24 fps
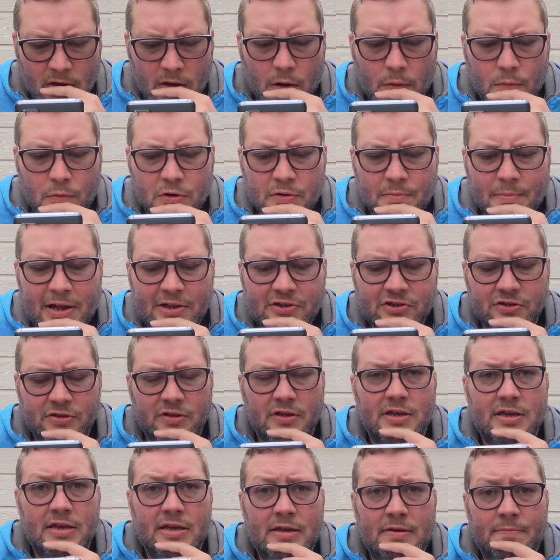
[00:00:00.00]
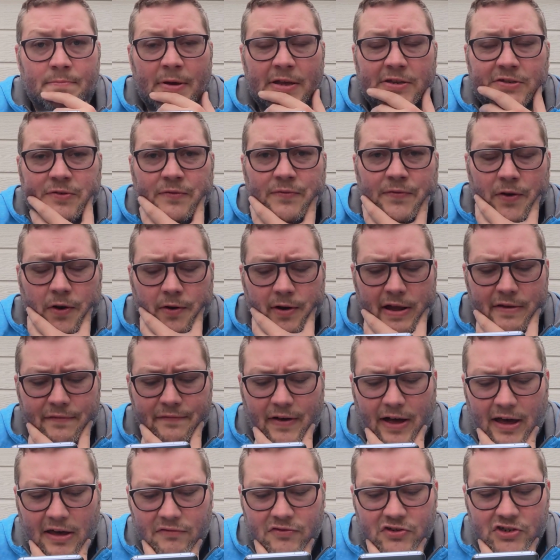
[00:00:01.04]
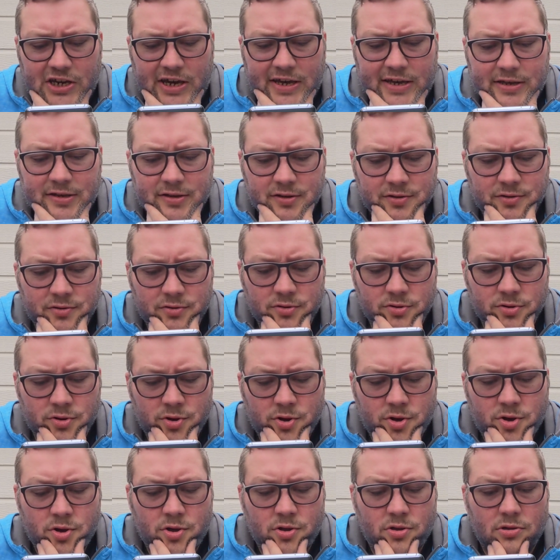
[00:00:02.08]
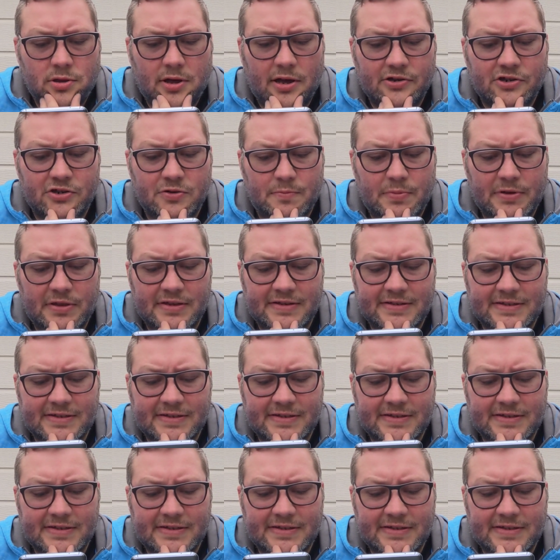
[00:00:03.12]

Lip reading: I would imagine the Pixel 4a 5G, that should be the